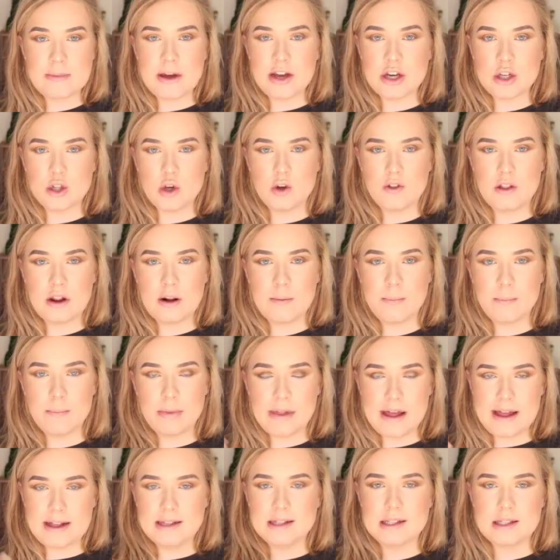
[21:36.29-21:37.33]
make sure that it
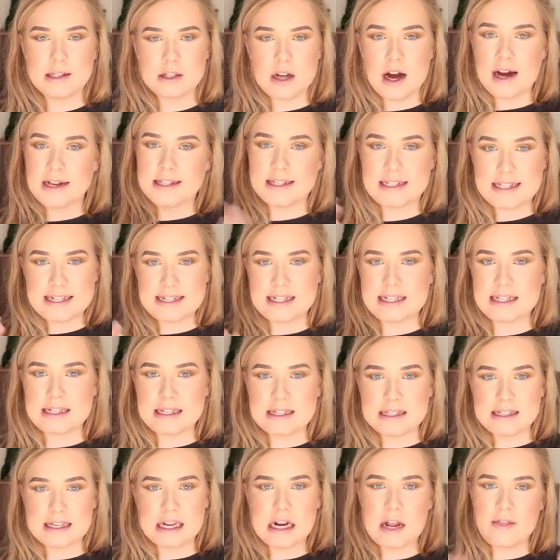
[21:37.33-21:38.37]
blends nicely into the
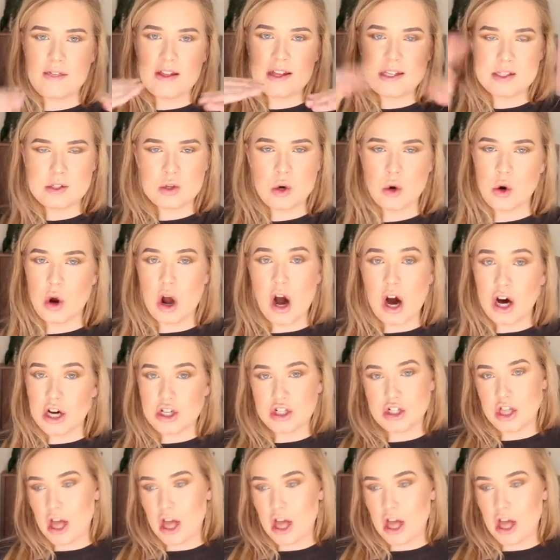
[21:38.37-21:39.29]
skin and there's no harsh